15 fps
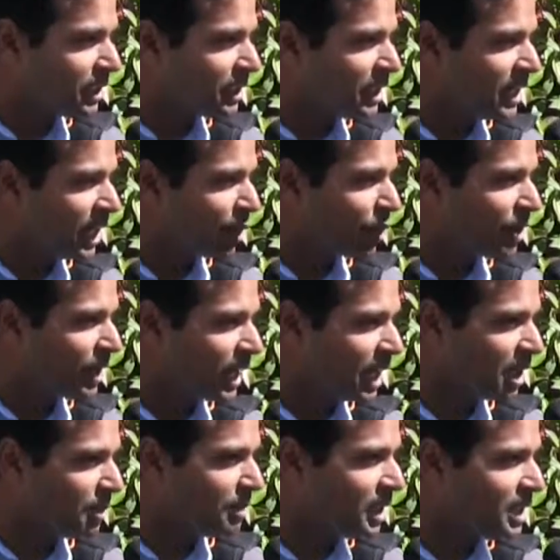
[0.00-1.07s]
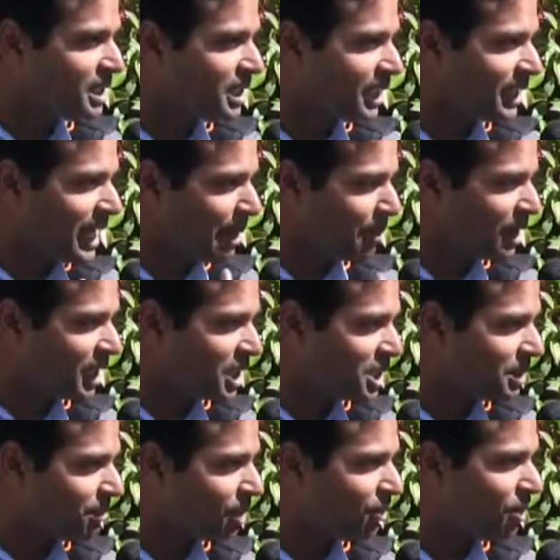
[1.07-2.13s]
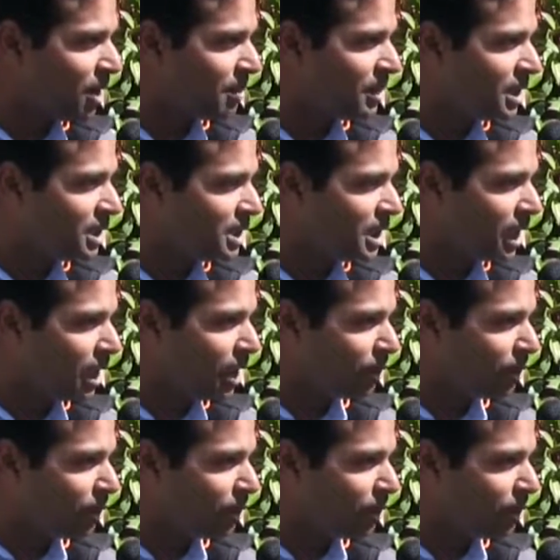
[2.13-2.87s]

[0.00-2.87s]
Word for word: the network elements and the application performance